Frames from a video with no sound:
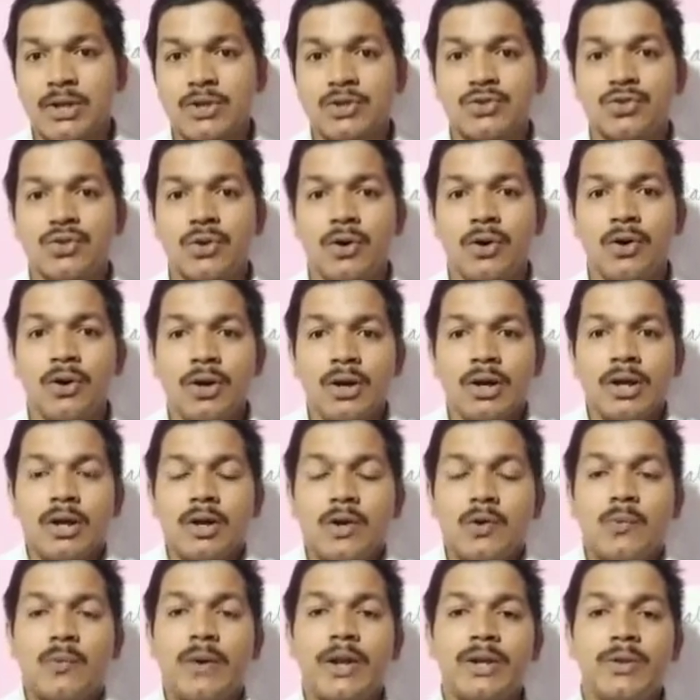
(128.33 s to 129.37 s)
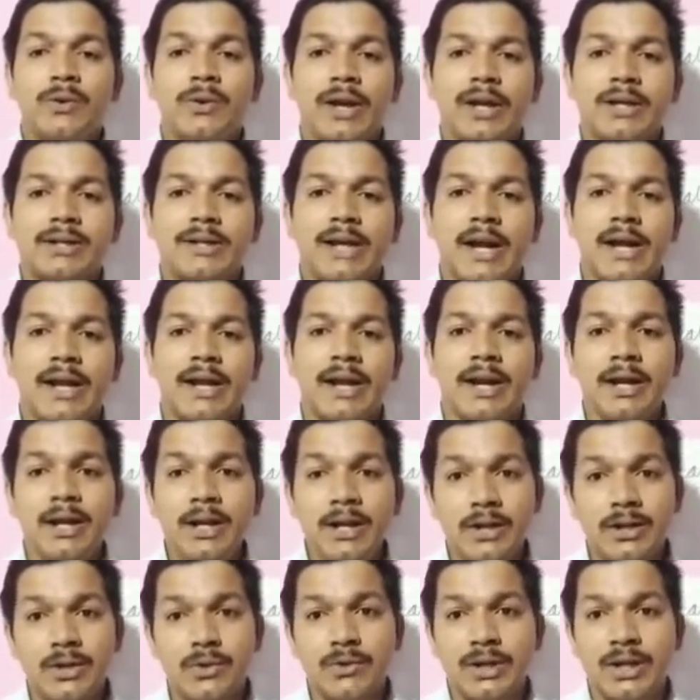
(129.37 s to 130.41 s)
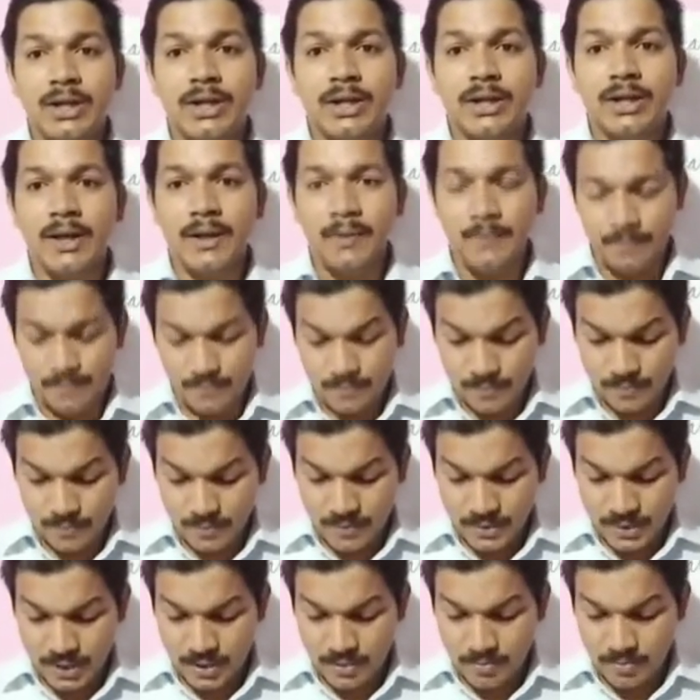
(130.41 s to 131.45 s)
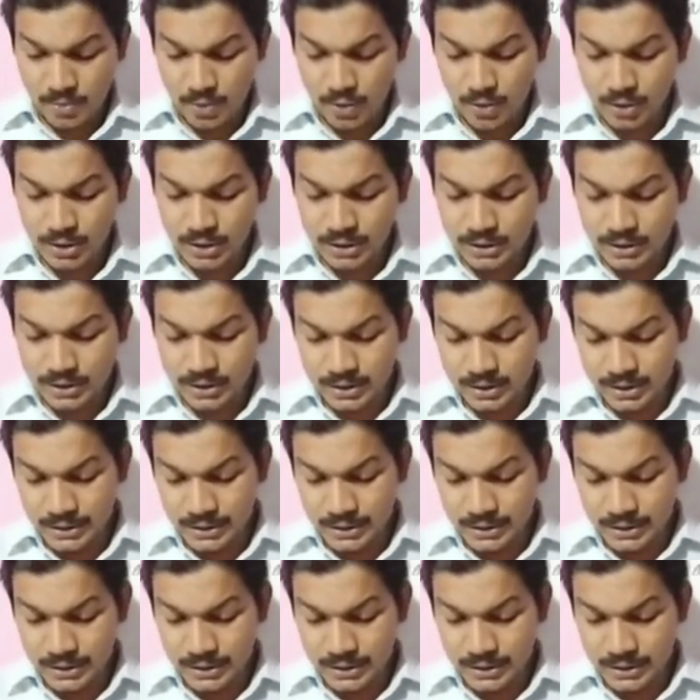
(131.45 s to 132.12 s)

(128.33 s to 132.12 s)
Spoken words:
So when you get tired, you need more